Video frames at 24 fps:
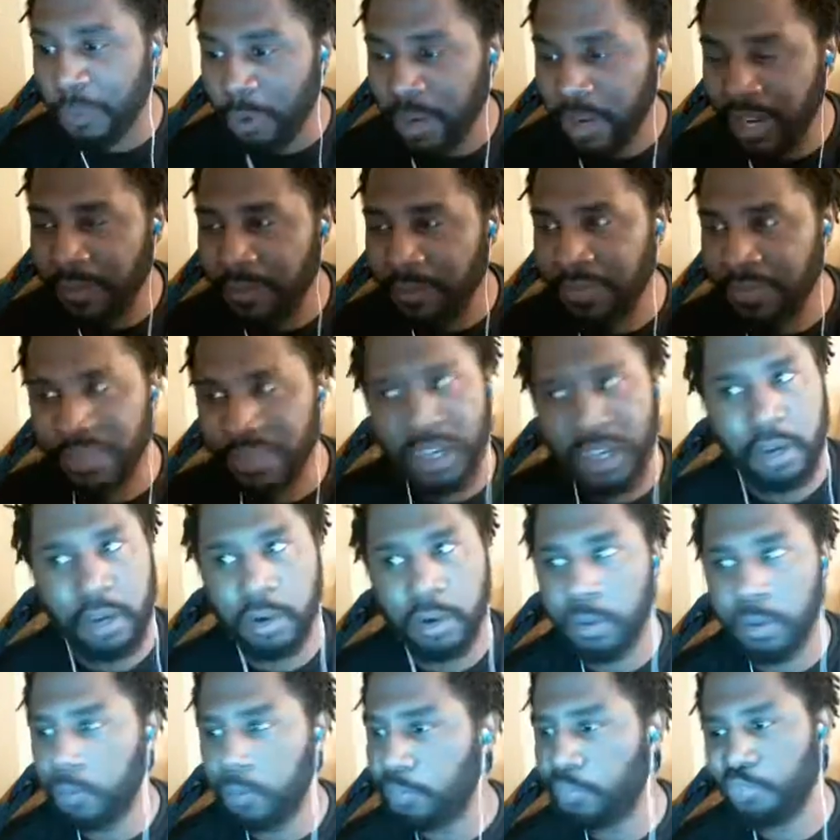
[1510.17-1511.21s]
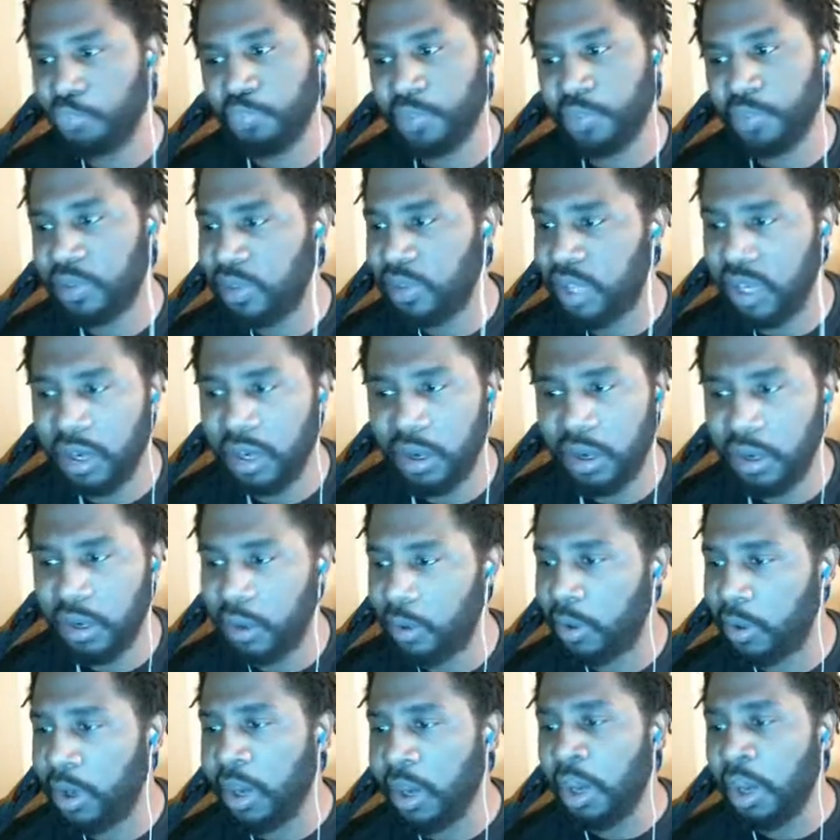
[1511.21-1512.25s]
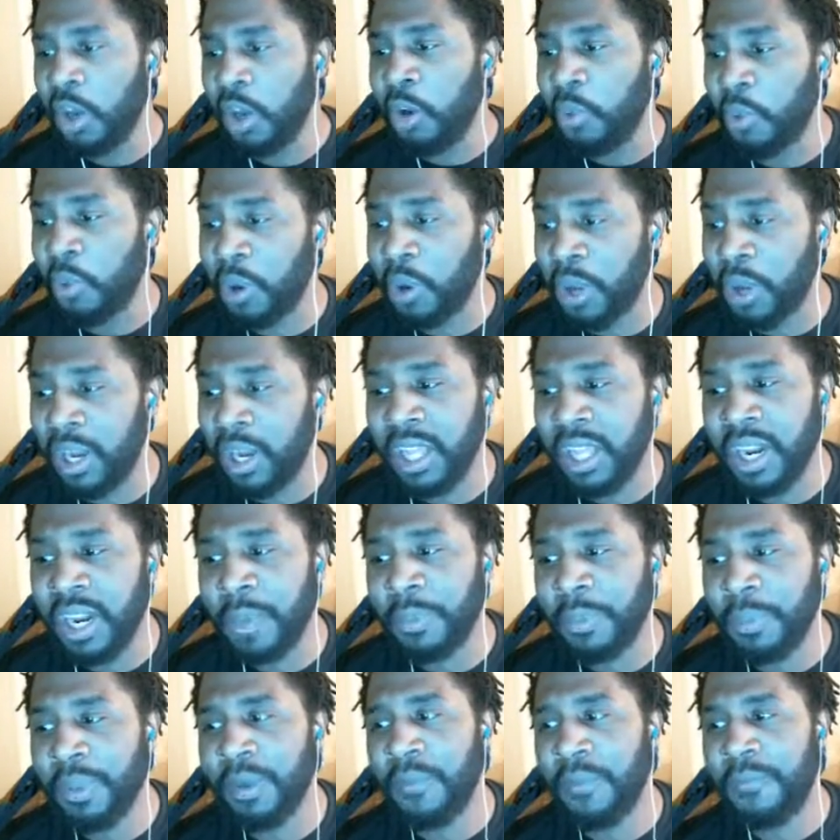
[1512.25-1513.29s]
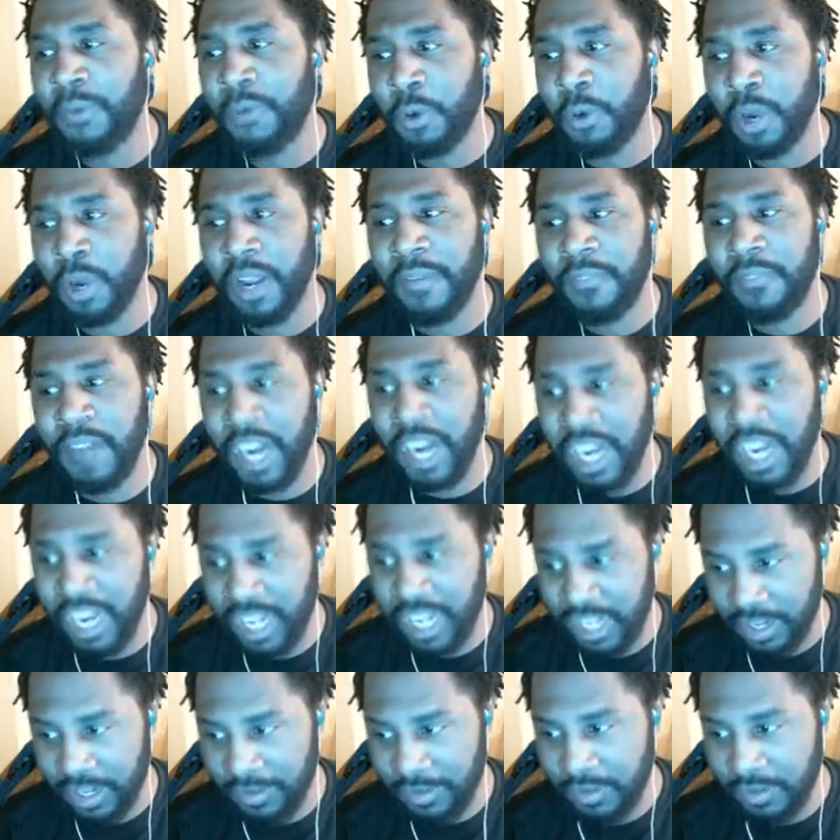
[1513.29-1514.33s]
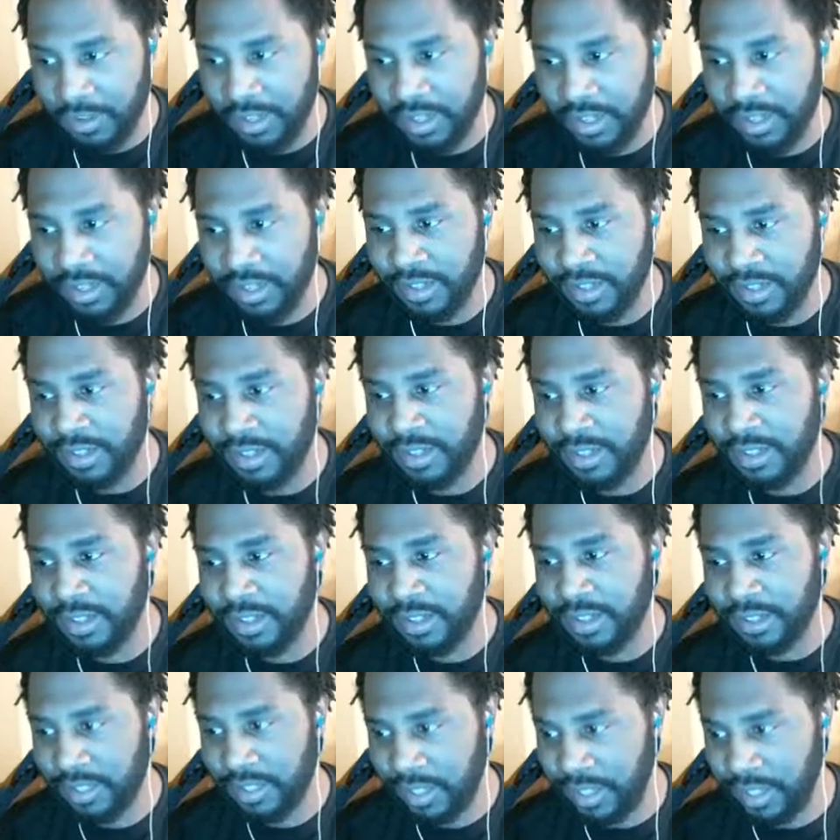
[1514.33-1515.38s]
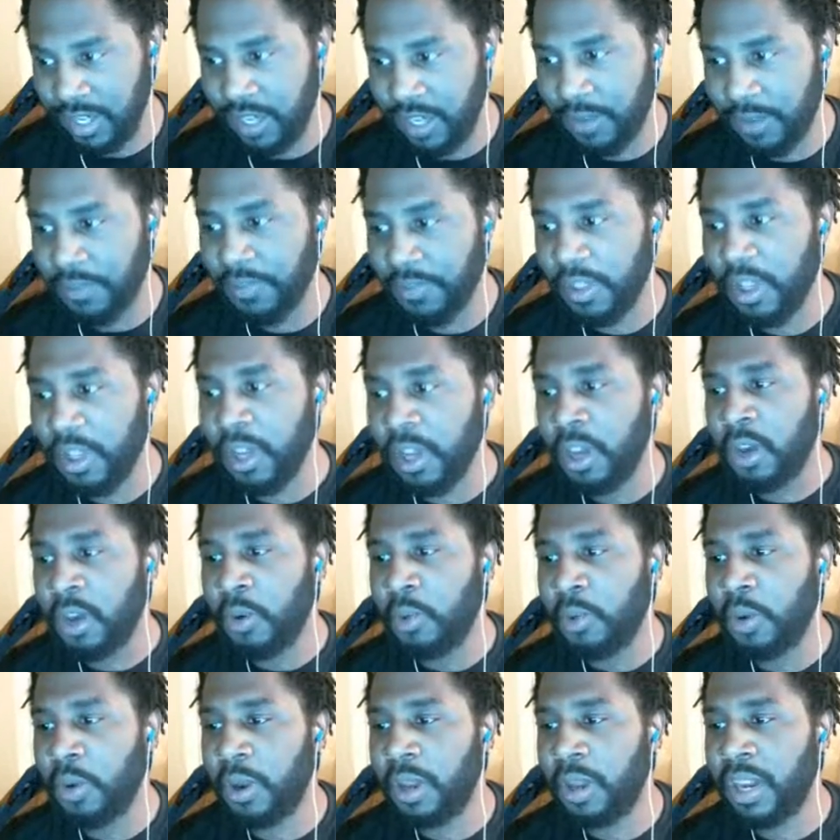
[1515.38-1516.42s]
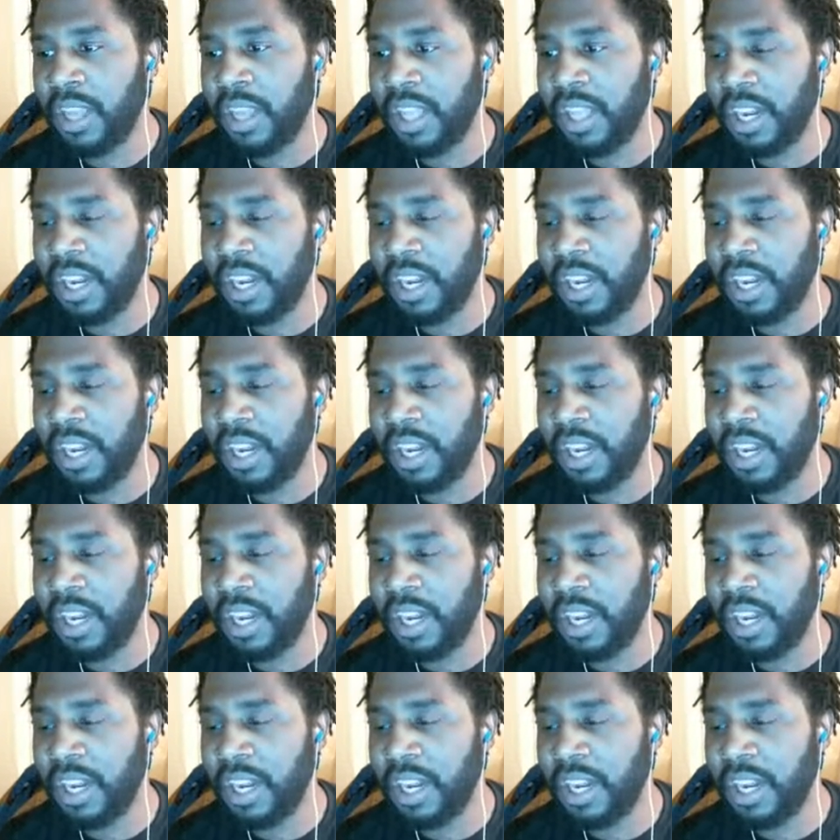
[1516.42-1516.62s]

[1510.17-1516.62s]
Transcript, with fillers: forty. No, no, we're gonna get up to forty-five. Yeah, we're gonna